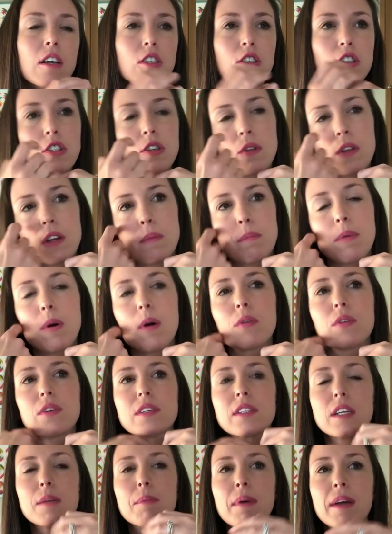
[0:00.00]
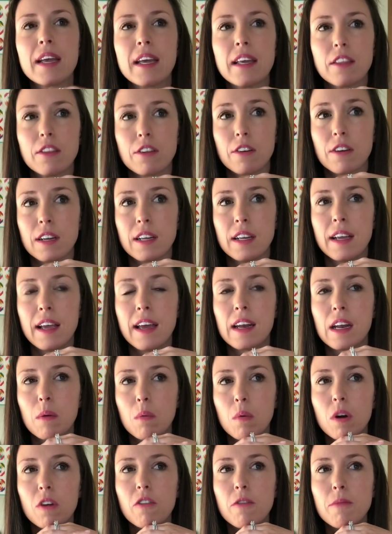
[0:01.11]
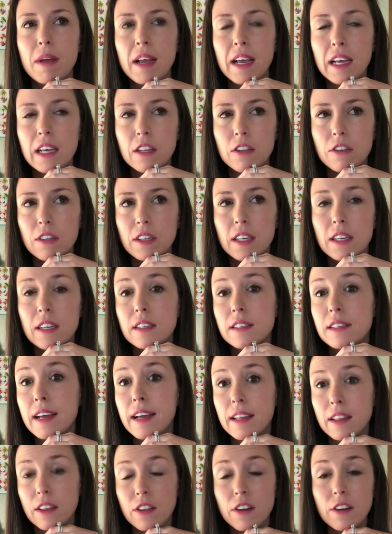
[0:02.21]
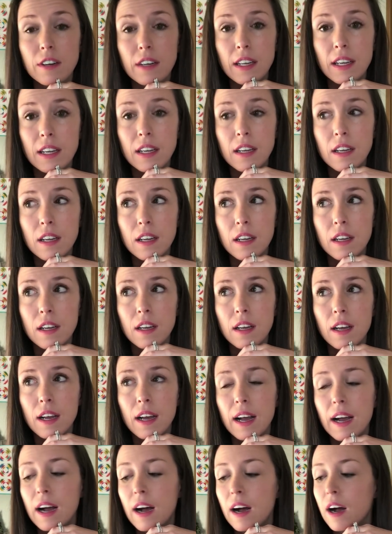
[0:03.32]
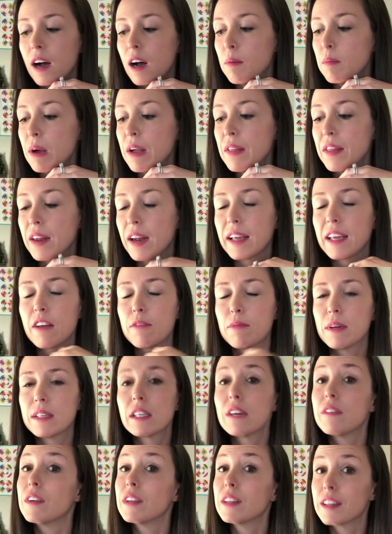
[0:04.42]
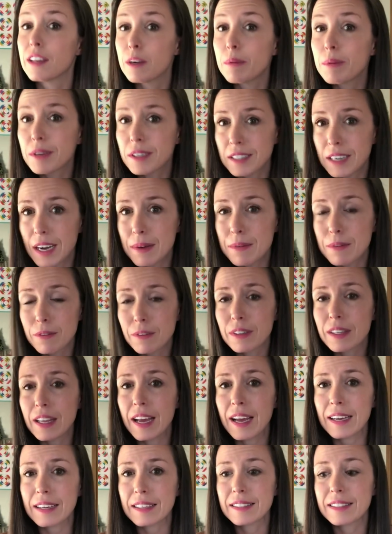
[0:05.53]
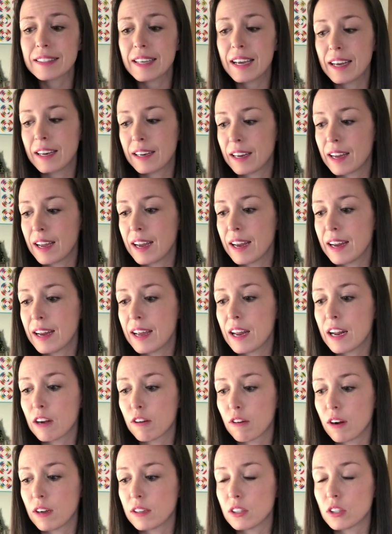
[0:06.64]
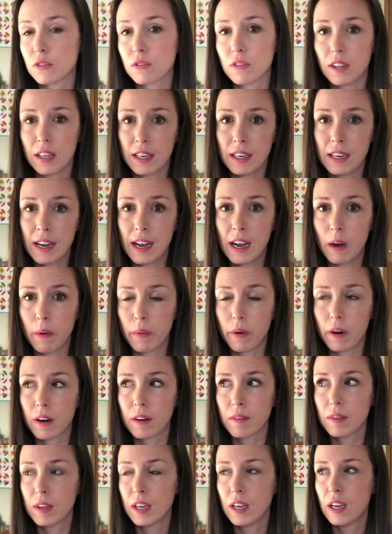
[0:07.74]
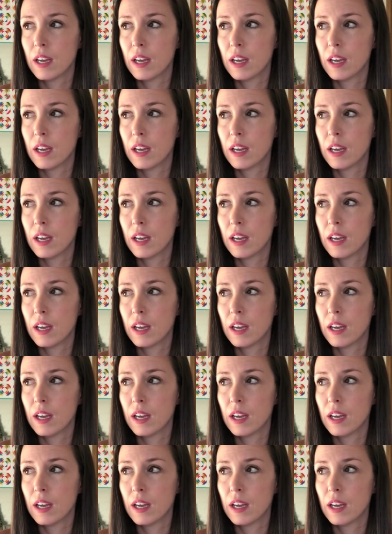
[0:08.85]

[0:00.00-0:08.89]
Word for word: So they're both asleep by eight thirty, and I work from eight thirty to ten thirty, um, and then I give myself a little bit of time to relax at night, and I cross it for like an hour.